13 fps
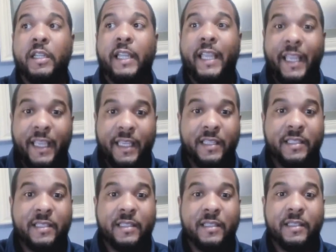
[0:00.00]

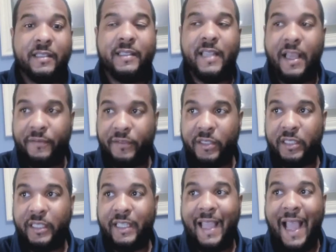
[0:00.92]
is
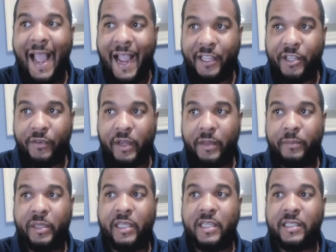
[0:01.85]
definitely accurate,
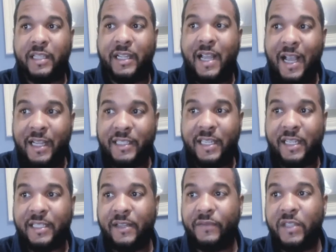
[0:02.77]
because the
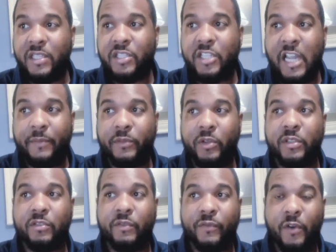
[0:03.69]
context of this chapter
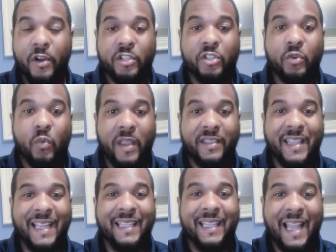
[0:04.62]
is referring to when
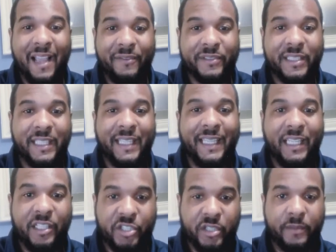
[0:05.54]
they left
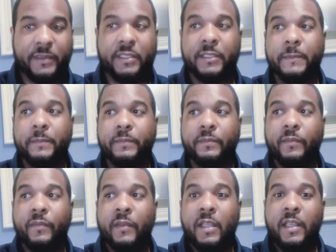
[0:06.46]
Egypt.
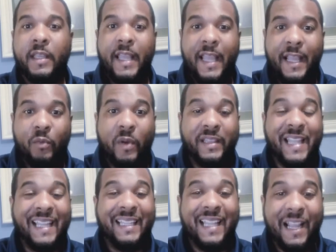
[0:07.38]
When
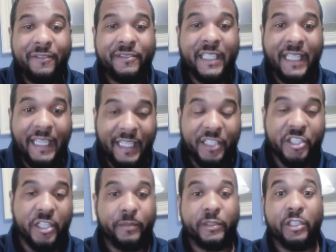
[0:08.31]
they left
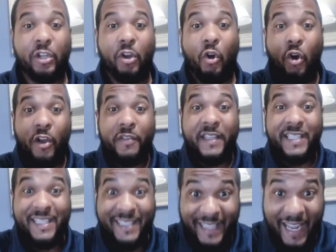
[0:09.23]
Egypt on the
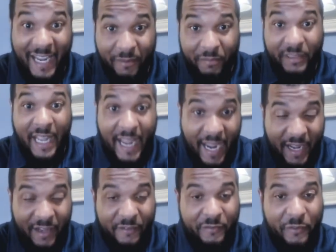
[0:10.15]
same
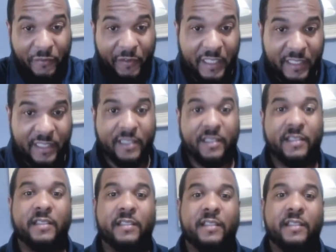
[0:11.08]
day of the feast.